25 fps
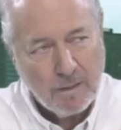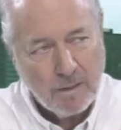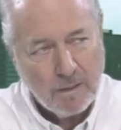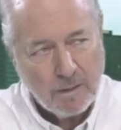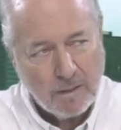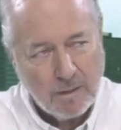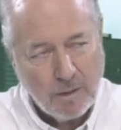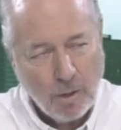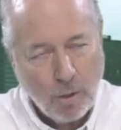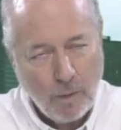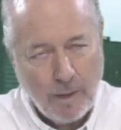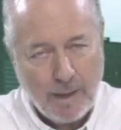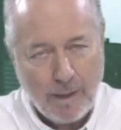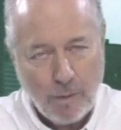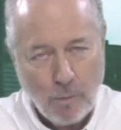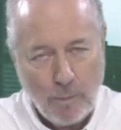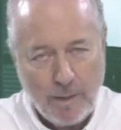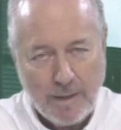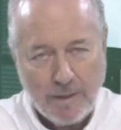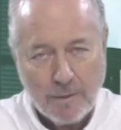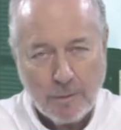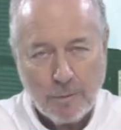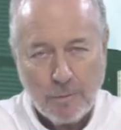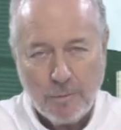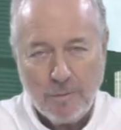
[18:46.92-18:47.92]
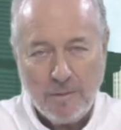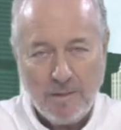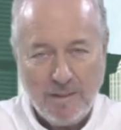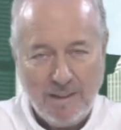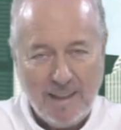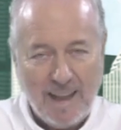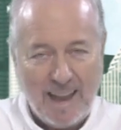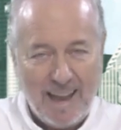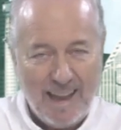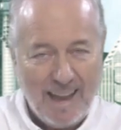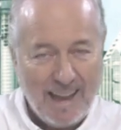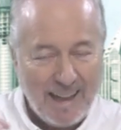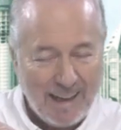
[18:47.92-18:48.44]
No he oído
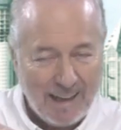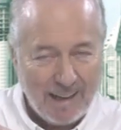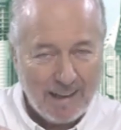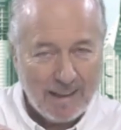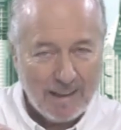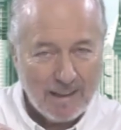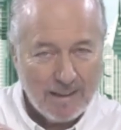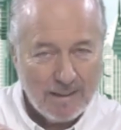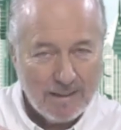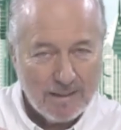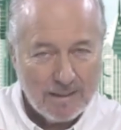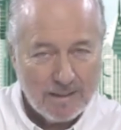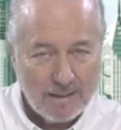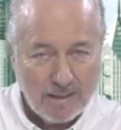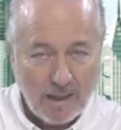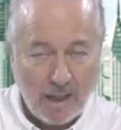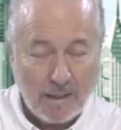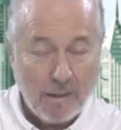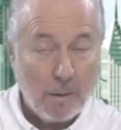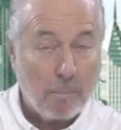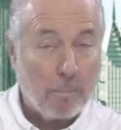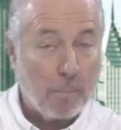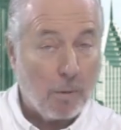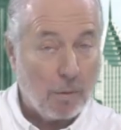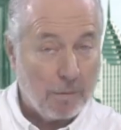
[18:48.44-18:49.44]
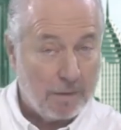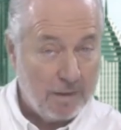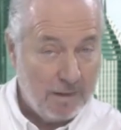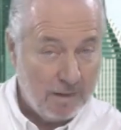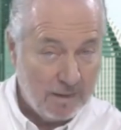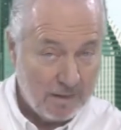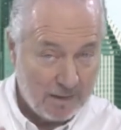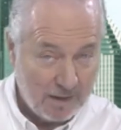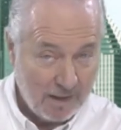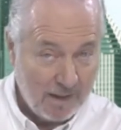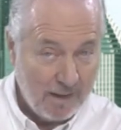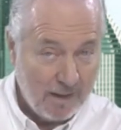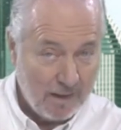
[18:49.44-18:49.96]
de él. Nada
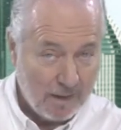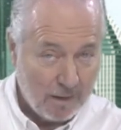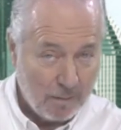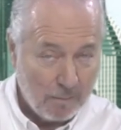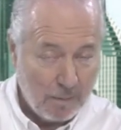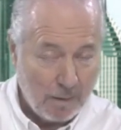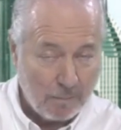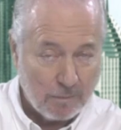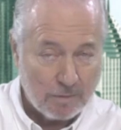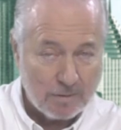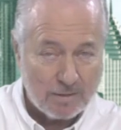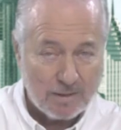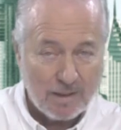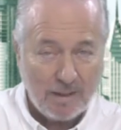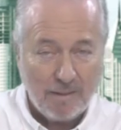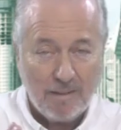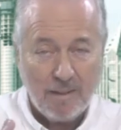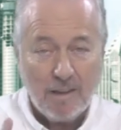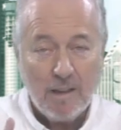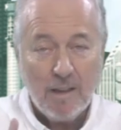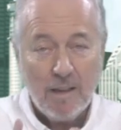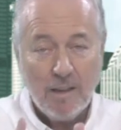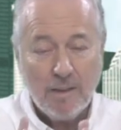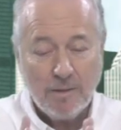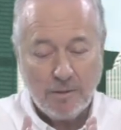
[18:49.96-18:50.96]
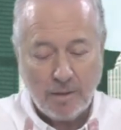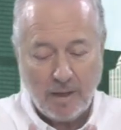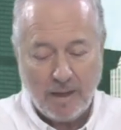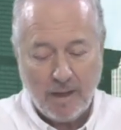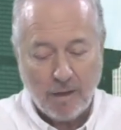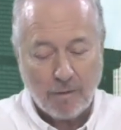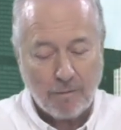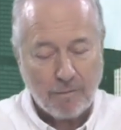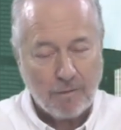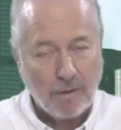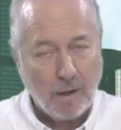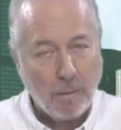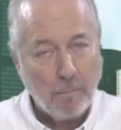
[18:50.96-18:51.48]
procedente de él. Vamos, se dice to
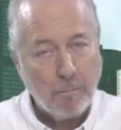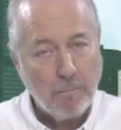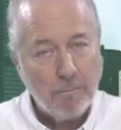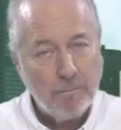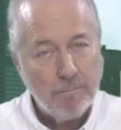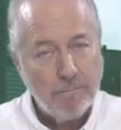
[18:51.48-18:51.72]
hear from.